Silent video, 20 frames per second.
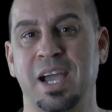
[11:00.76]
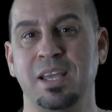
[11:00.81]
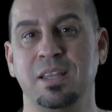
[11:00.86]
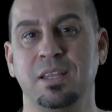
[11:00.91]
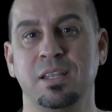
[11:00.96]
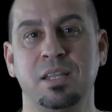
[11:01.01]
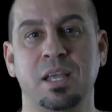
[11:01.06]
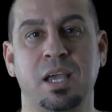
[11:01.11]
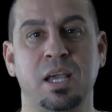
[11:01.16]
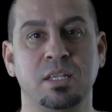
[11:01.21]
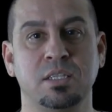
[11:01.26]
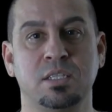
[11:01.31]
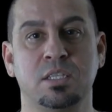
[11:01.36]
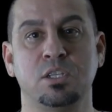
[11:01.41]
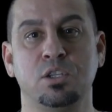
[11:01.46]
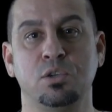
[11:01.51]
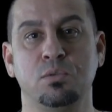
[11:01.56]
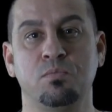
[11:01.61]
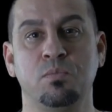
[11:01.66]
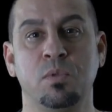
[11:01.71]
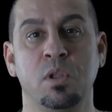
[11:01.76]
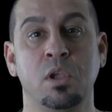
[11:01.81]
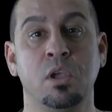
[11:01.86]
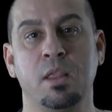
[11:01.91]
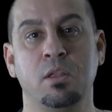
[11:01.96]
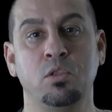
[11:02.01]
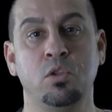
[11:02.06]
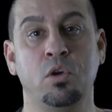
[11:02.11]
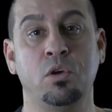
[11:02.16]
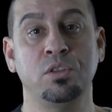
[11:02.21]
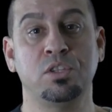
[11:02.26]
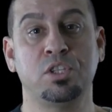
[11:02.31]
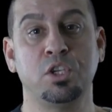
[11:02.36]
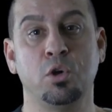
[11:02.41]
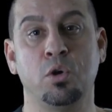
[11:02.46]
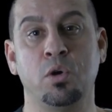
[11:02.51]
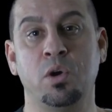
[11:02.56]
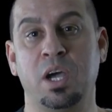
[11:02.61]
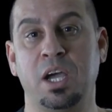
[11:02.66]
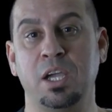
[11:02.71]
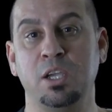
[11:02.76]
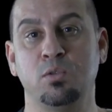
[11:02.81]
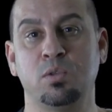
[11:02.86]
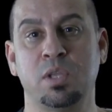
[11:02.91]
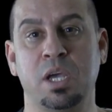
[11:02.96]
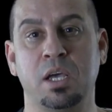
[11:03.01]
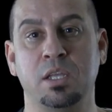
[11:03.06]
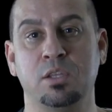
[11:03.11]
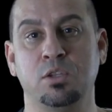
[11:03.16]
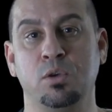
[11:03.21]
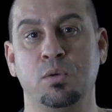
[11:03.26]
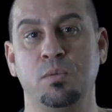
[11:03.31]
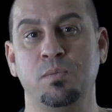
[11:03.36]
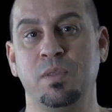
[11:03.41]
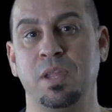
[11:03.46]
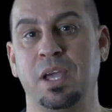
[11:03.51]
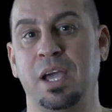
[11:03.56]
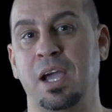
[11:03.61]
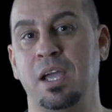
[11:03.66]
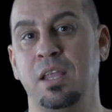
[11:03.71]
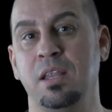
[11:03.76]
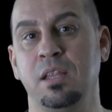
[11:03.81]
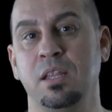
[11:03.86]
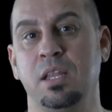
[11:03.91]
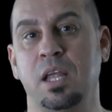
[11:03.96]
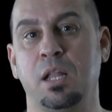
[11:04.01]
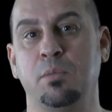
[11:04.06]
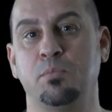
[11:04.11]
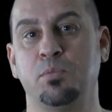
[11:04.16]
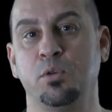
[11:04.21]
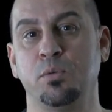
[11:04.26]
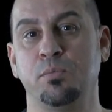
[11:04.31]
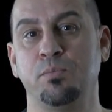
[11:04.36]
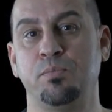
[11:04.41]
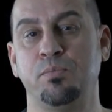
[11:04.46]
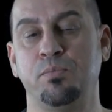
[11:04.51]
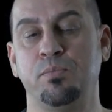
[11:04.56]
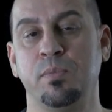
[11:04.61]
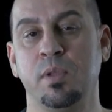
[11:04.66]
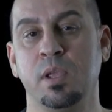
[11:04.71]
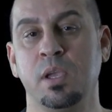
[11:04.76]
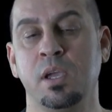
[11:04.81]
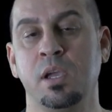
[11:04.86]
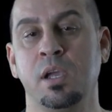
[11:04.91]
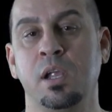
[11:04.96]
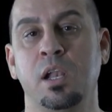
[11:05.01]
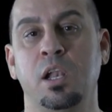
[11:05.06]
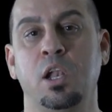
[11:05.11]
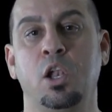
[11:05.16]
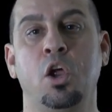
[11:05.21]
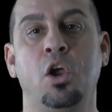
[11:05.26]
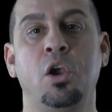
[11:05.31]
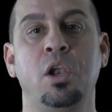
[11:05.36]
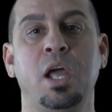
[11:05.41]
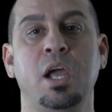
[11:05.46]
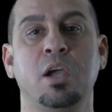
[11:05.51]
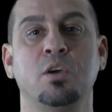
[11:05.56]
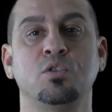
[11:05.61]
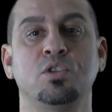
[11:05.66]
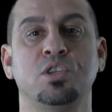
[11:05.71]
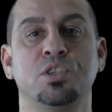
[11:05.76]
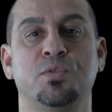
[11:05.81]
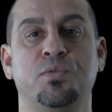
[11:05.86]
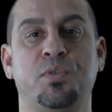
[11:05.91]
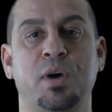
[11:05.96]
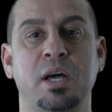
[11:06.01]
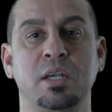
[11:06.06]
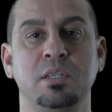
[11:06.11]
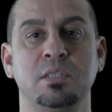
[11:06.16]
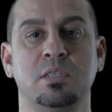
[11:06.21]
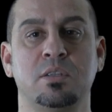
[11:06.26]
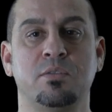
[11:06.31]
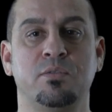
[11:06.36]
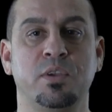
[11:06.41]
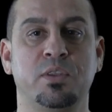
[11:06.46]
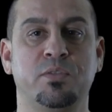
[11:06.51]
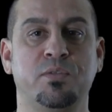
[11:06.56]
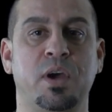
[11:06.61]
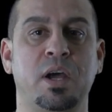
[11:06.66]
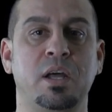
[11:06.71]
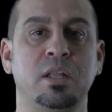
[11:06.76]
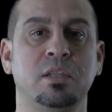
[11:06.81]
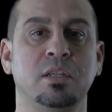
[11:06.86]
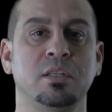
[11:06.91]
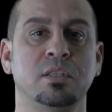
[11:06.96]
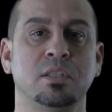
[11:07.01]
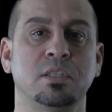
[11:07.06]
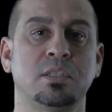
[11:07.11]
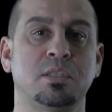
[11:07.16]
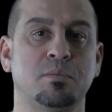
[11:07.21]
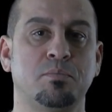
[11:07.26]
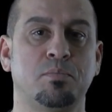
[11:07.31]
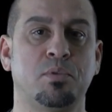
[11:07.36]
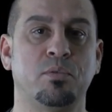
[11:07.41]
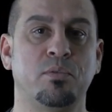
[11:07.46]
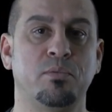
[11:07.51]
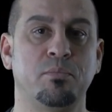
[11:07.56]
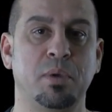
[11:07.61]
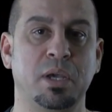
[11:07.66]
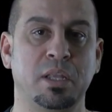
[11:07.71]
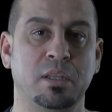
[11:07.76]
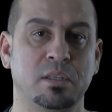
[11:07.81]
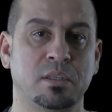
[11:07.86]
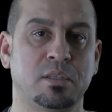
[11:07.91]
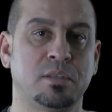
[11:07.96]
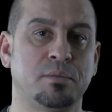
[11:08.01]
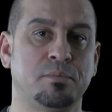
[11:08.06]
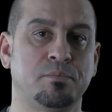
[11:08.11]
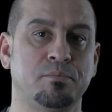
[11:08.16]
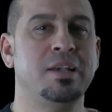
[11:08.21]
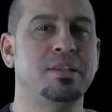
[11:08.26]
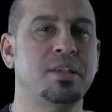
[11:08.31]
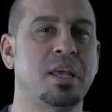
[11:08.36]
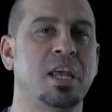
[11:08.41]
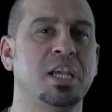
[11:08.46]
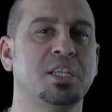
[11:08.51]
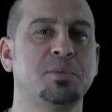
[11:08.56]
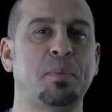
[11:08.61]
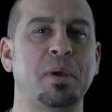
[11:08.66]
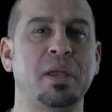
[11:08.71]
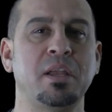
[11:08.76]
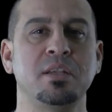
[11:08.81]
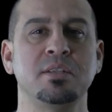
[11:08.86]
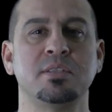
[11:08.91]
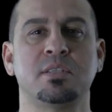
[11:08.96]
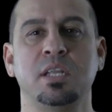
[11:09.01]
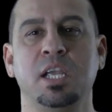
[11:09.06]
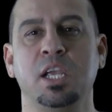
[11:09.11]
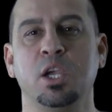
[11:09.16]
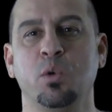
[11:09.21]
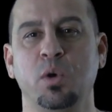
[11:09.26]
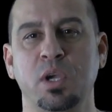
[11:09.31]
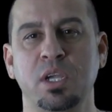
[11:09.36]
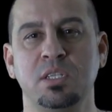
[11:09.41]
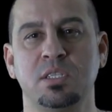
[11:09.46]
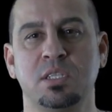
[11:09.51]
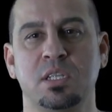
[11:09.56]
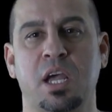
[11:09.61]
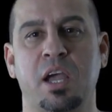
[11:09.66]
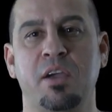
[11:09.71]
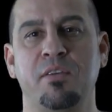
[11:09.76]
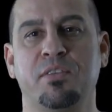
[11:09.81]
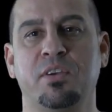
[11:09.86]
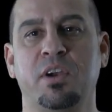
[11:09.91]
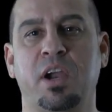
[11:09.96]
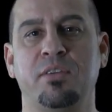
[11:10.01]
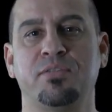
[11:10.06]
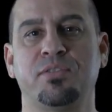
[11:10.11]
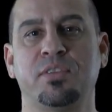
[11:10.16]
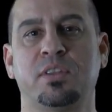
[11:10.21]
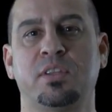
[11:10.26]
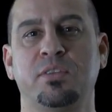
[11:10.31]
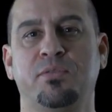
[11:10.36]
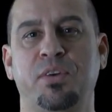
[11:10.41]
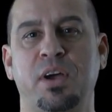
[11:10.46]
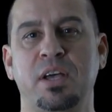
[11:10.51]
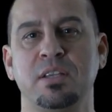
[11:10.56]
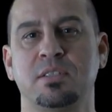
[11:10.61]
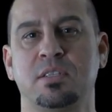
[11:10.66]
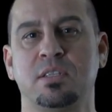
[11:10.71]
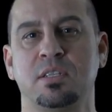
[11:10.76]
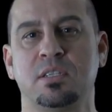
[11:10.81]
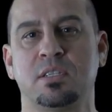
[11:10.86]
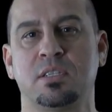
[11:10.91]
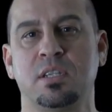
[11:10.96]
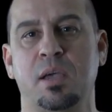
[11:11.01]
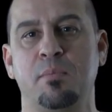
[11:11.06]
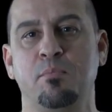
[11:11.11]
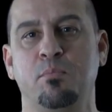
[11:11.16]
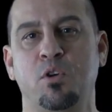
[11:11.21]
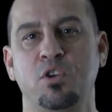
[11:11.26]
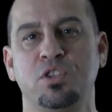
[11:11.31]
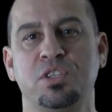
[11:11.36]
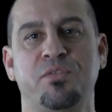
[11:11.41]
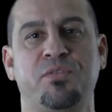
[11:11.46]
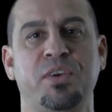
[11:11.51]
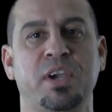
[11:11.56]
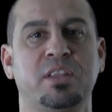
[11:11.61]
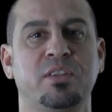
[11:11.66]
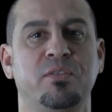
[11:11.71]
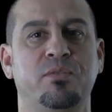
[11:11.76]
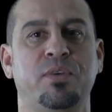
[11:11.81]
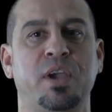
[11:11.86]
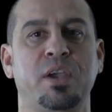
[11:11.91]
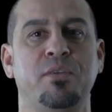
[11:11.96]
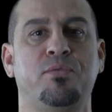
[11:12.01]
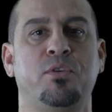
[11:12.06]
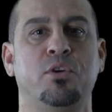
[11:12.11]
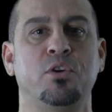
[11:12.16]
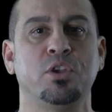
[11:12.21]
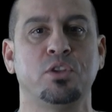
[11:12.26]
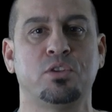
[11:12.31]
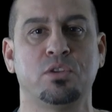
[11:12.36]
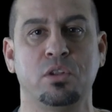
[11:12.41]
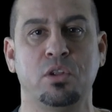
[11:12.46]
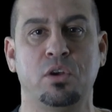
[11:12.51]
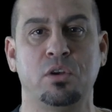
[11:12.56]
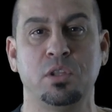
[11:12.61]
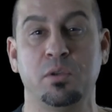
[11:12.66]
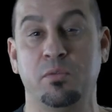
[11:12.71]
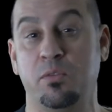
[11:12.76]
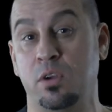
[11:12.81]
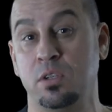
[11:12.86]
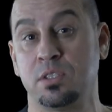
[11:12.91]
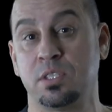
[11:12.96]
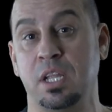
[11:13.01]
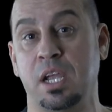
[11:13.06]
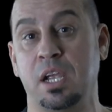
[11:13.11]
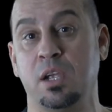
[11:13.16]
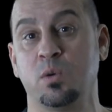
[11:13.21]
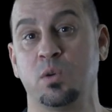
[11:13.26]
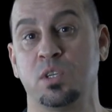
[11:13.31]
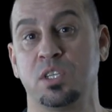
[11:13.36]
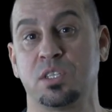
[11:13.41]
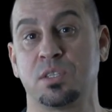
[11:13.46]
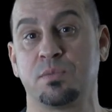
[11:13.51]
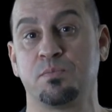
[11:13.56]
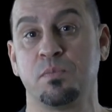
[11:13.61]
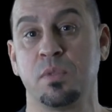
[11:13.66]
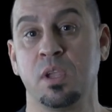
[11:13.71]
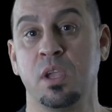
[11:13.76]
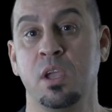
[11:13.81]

I didn't answer you. Non ti ho aiutato. I didn't help you. Learn languages fast with Fatilda's proven method. As an experienced linguist, I have crafted the fastest and most effective way for you to learn the world's languages.